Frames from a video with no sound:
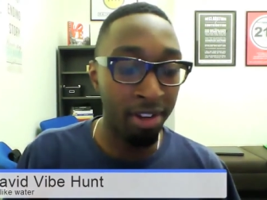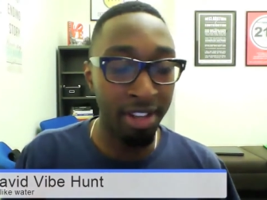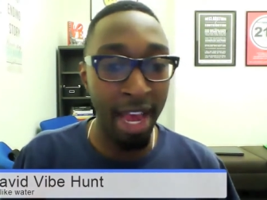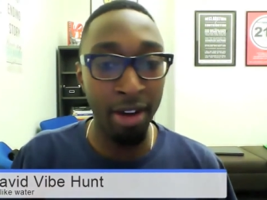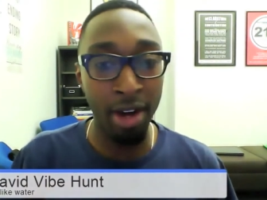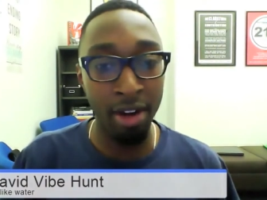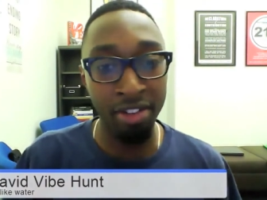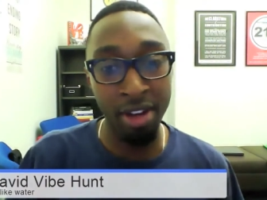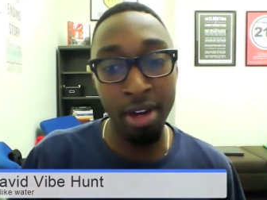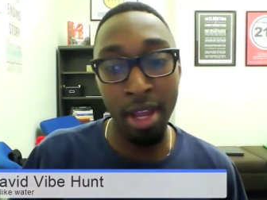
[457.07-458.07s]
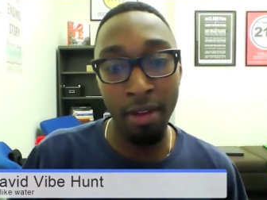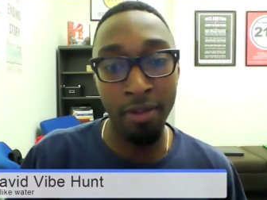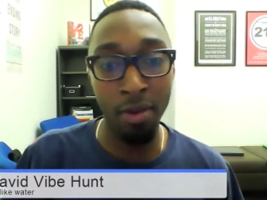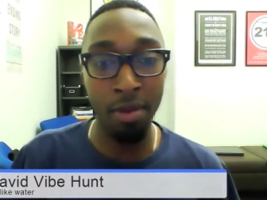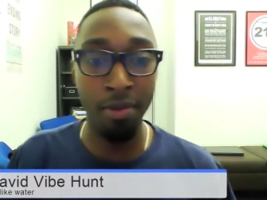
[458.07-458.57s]
Saturday or Sunday
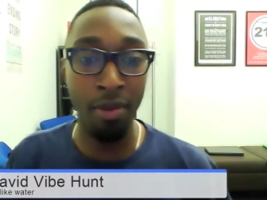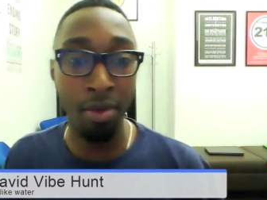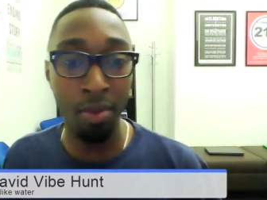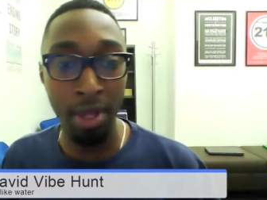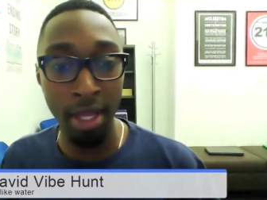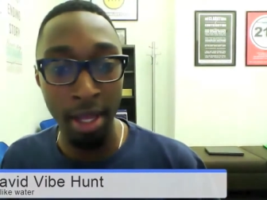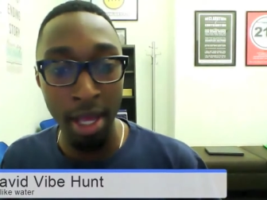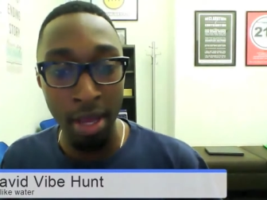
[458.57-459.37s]
for for the week